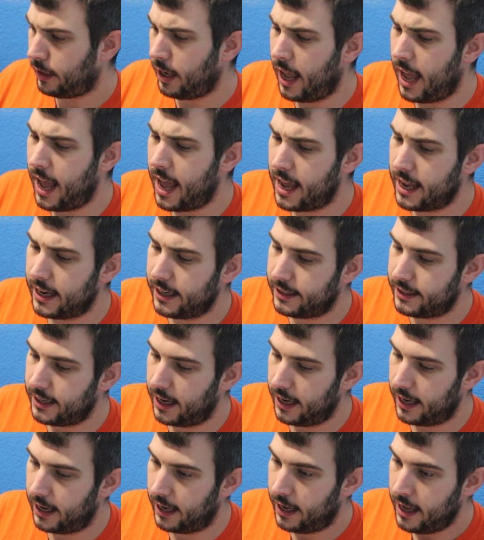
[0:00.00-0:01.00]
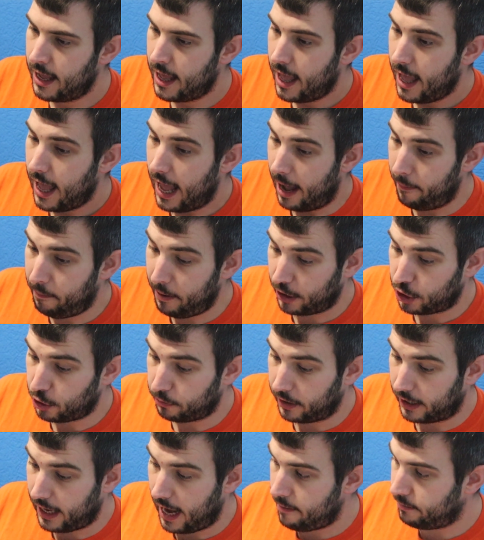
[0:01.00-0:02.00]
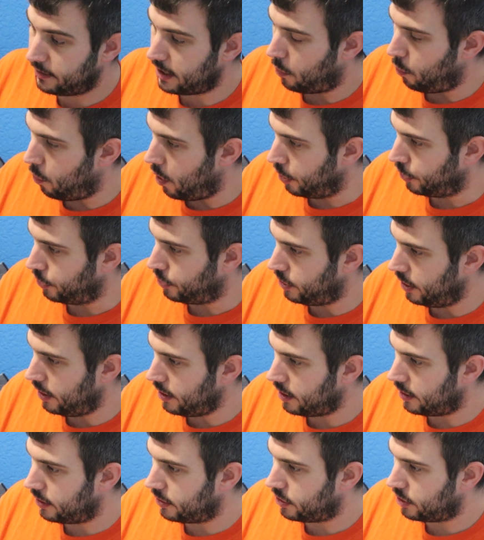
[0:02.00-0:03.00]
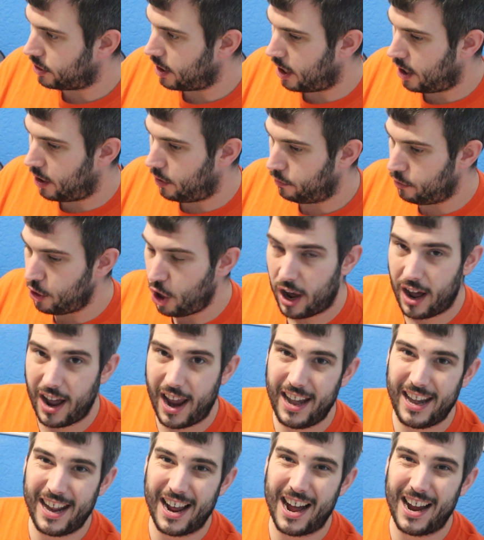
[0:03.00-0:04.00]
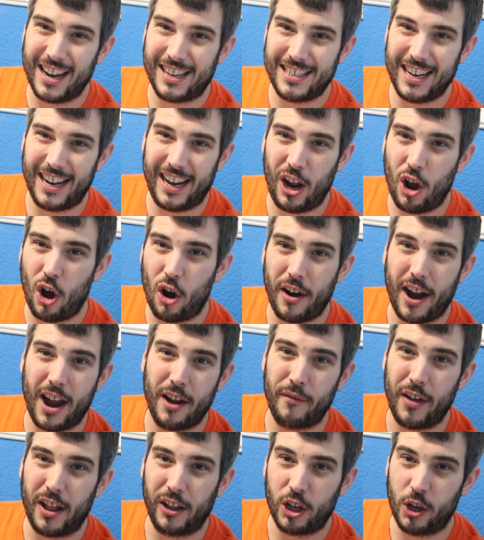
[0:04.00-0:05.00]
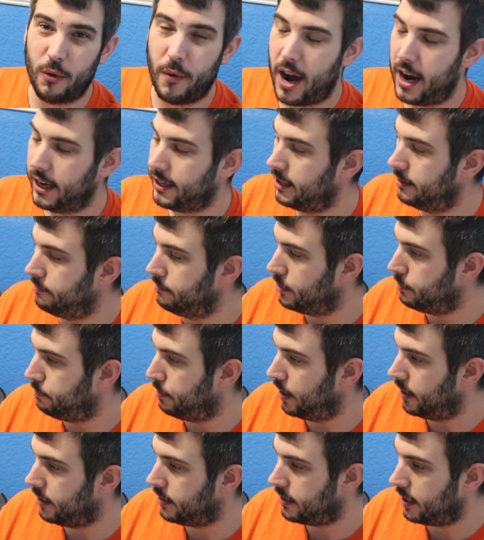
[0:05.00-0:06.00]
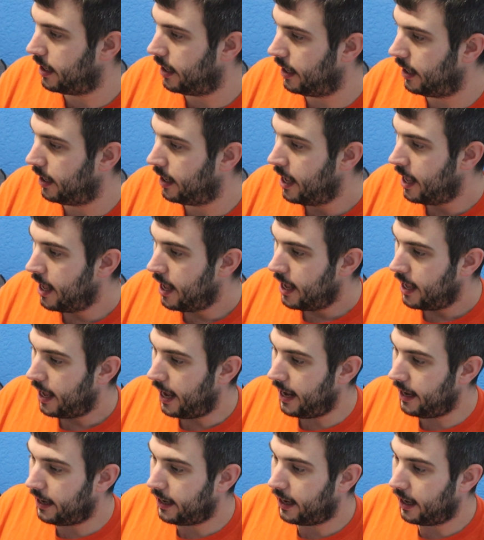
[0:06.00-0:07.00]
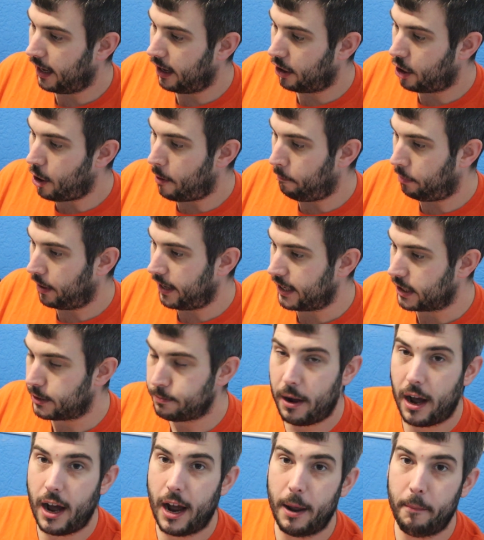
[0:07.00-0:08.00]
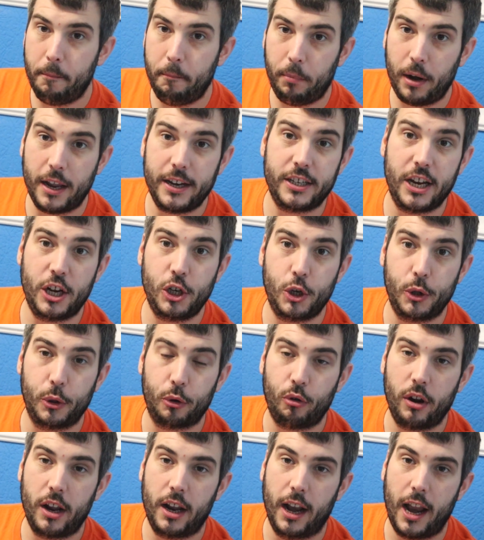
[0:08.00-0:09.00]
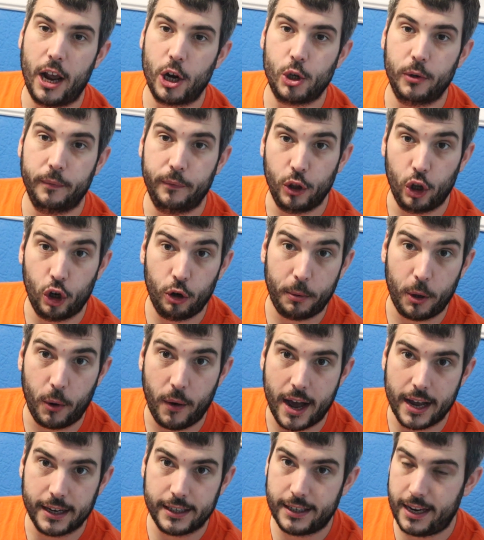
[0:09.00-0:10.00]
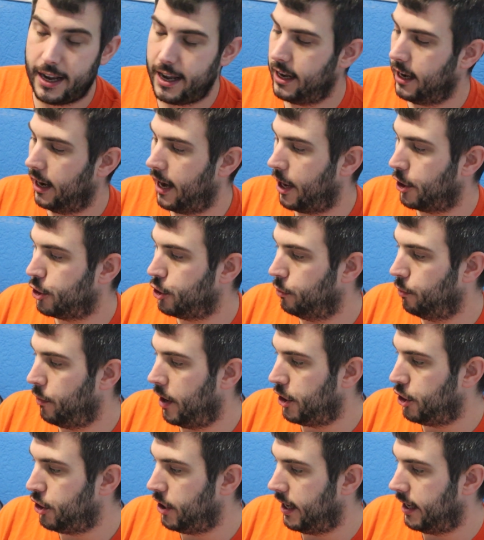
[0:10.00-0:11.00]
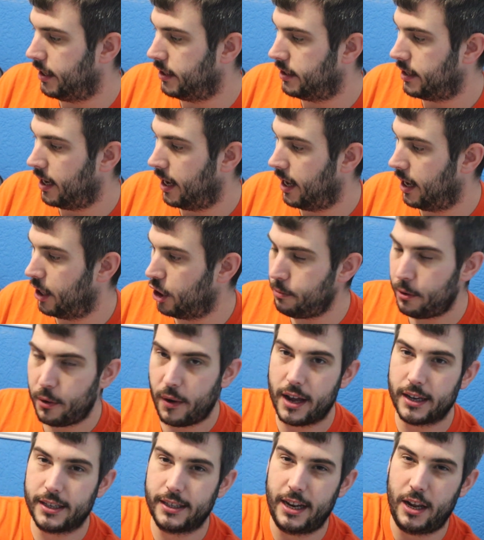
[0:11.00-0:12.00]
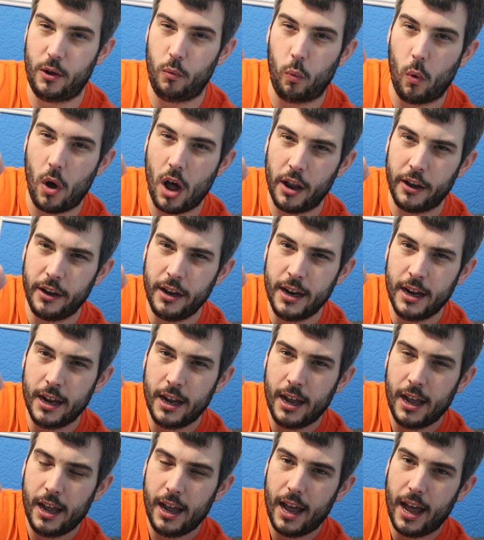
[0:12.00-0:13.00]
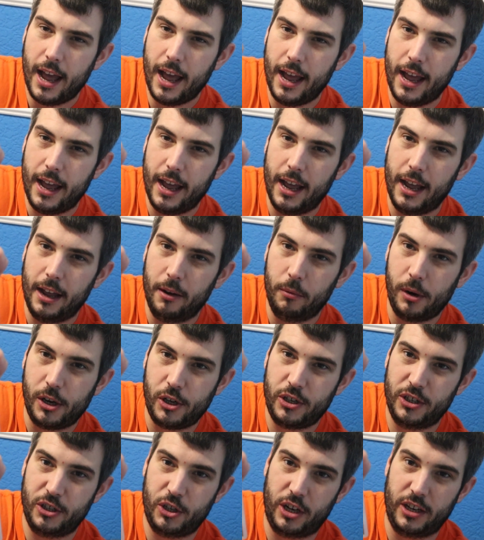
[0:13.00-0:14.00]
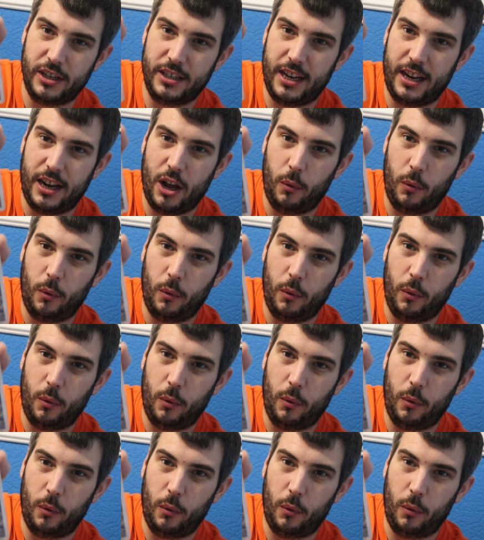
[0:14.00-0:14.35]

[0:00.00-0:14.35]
and I picked up the games I wanted, so not any iTicket or iValue items, but it completes my PlayStation 3 collection for the WRC collection, which is WRC 1. Which, as you can see,